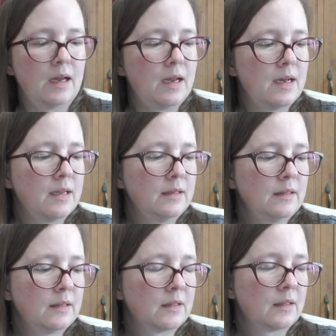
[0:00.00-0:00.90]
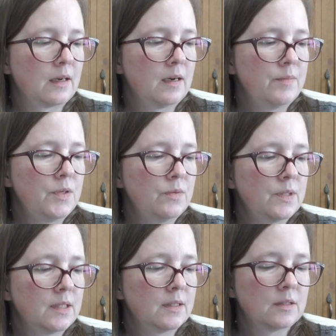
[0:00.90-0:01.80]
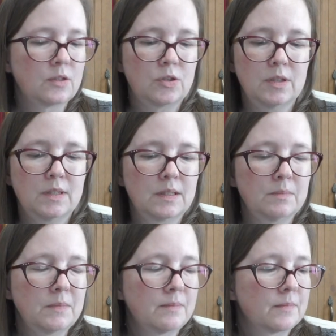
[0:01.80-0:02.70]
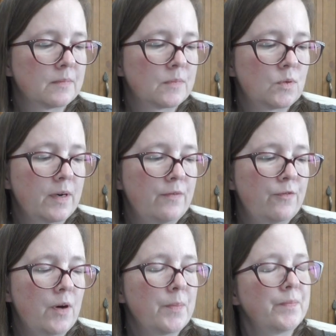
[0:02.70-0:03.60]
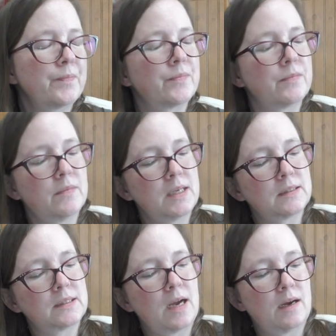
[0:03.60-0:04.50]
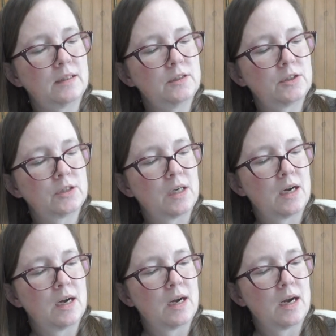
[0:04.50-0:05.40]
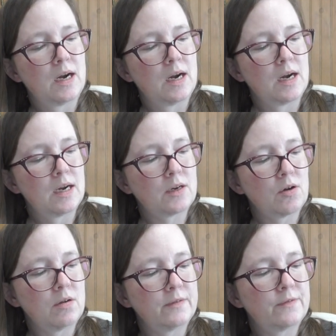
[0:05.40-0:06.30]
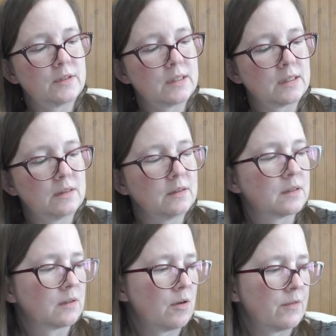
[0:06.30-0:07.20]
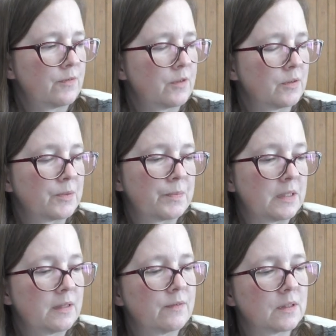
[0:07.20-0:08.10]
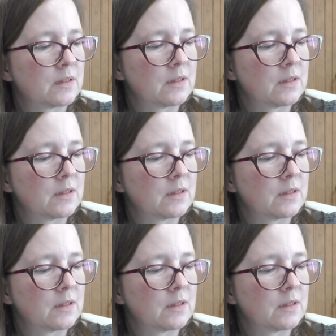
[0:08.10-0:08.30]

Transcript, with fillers: and I'm using just some thread from my stash. It called for silks, it called for specific